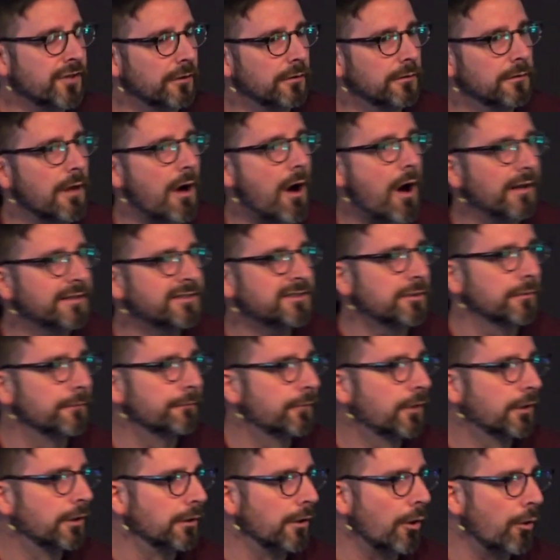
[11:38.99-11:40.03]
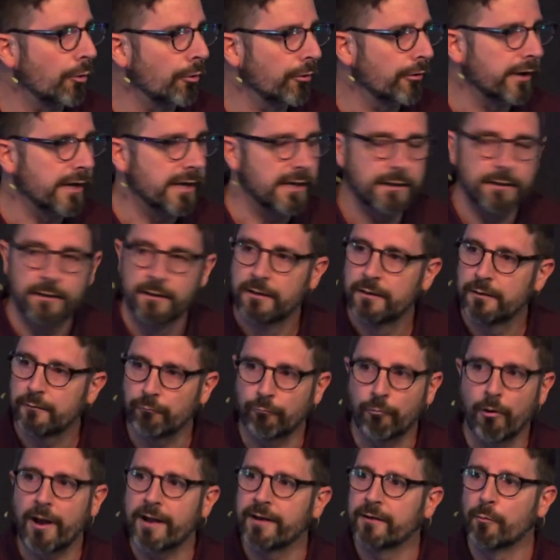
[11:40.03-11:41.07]
a loss of glory
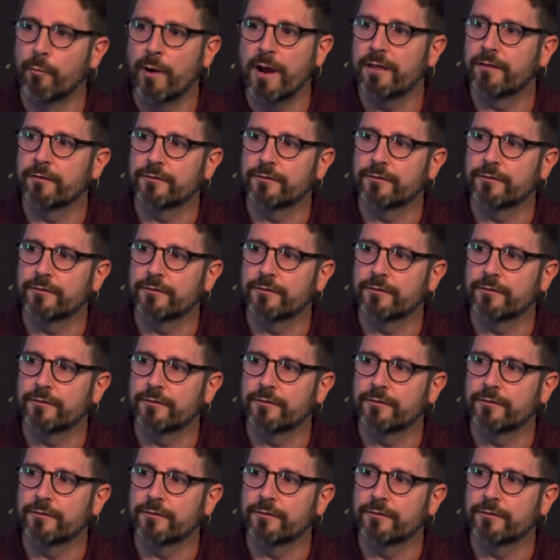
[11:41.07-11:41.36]
right away.